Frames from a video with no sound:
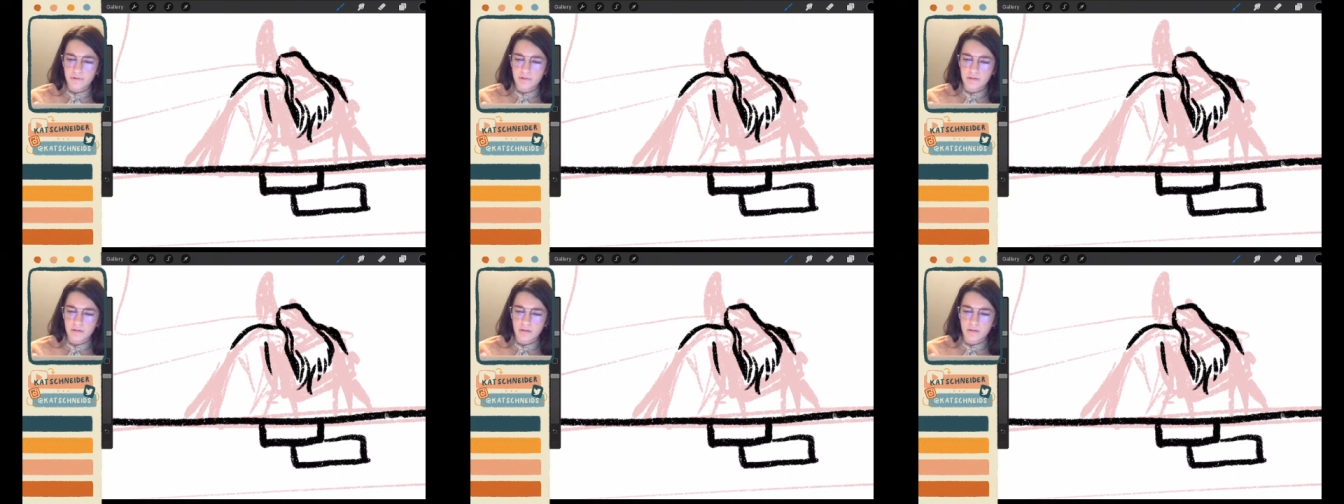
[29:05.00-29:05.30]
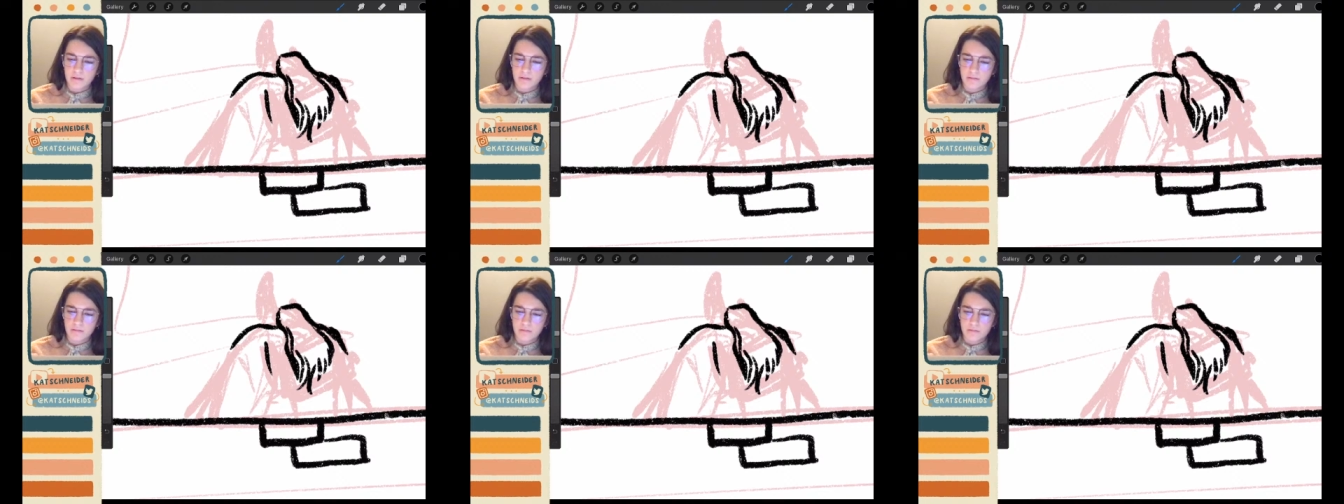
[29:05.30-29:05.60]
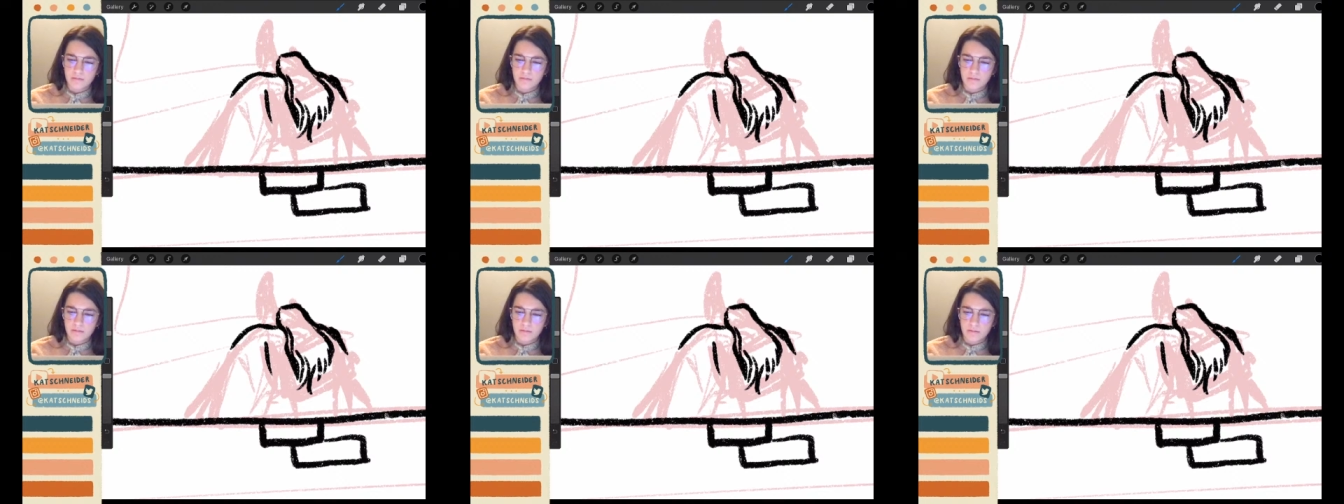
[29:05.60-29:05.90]
for sure.
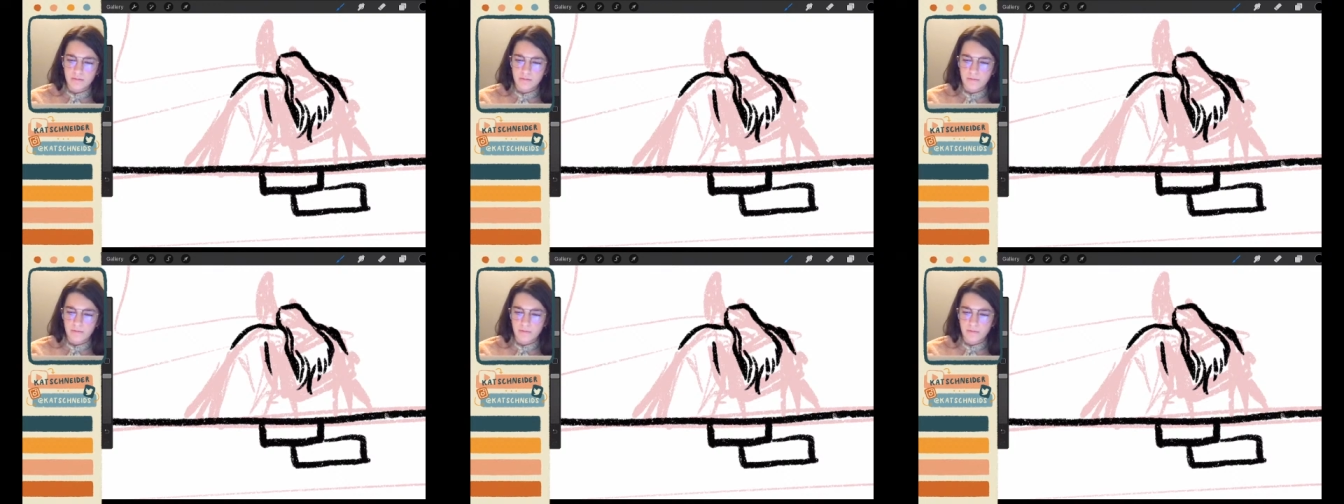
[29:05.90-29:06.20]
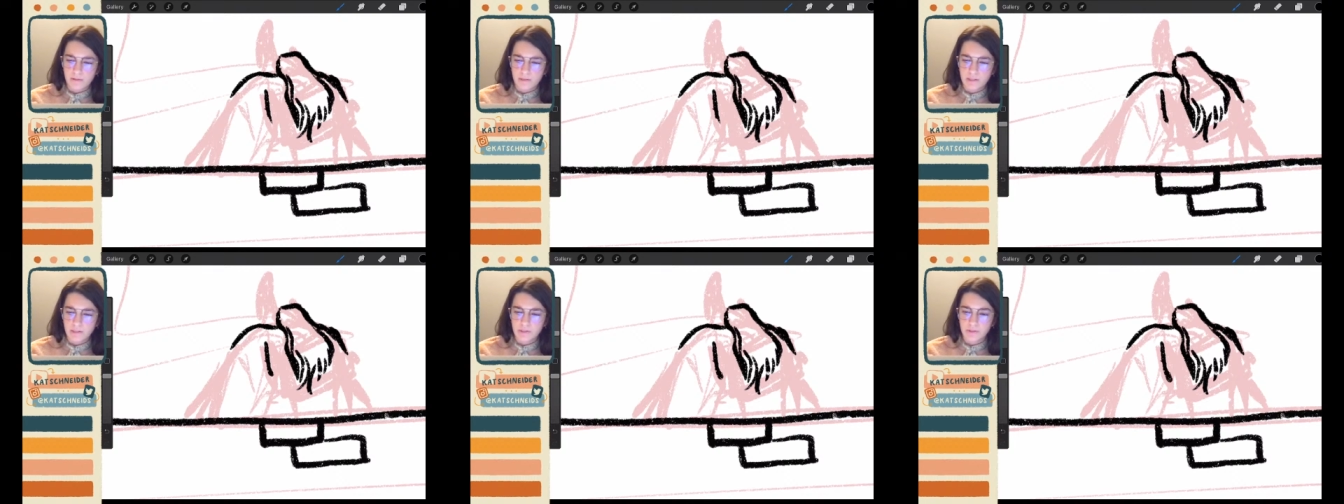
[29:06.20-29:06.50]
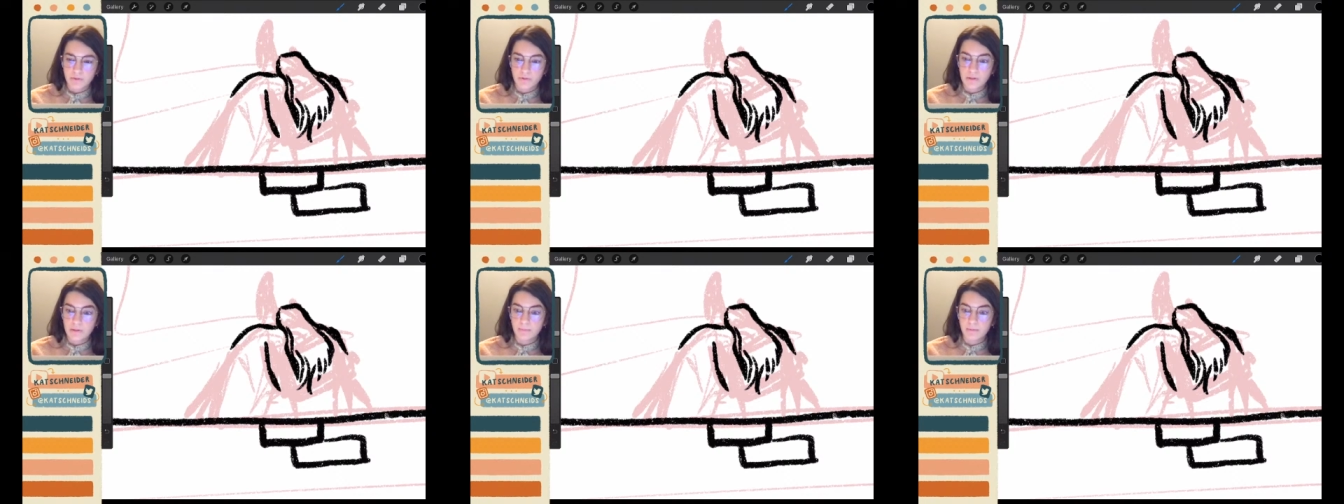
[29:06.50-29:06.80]

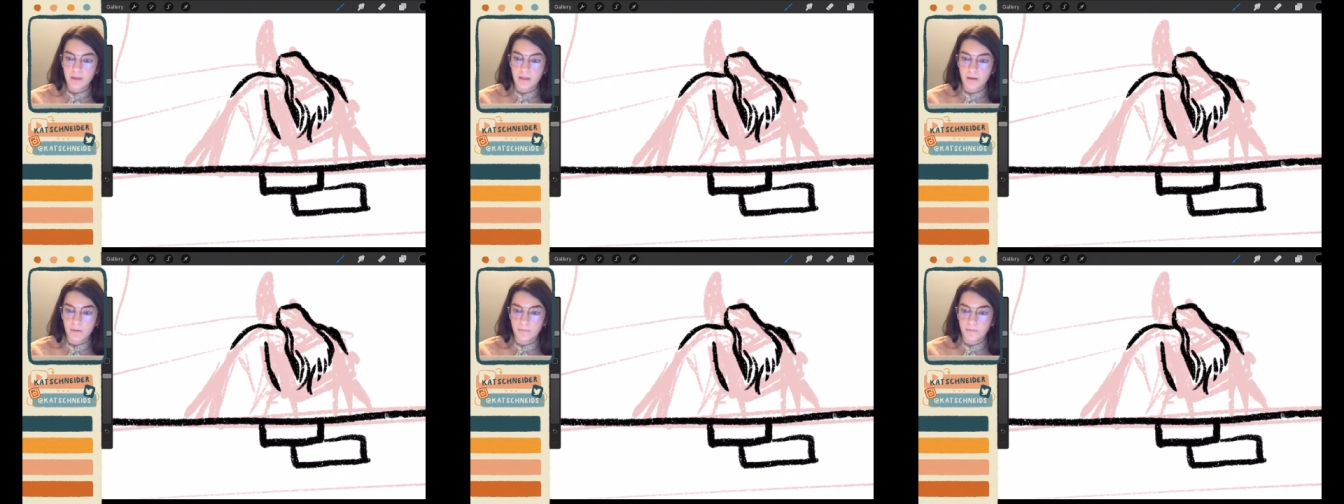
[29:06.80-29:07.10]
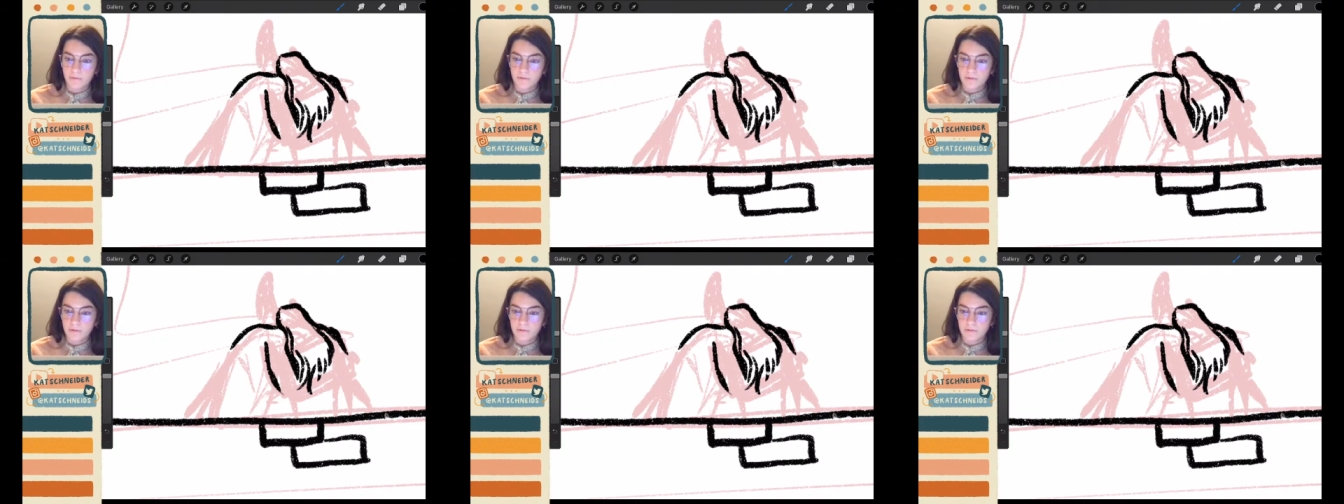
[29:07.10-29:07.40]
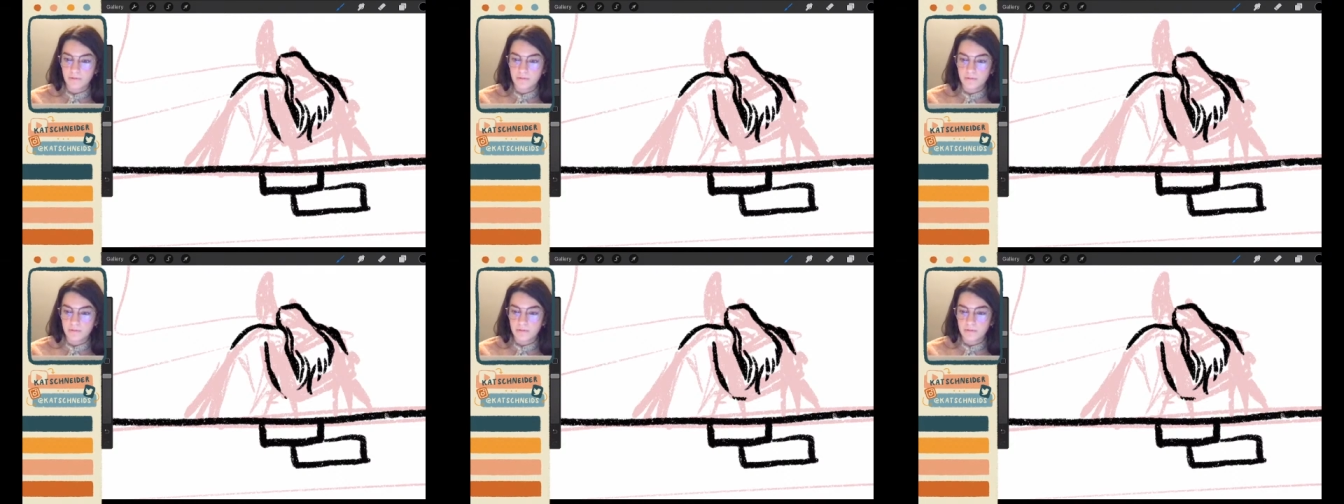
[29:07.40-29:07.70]
Extremely helpful.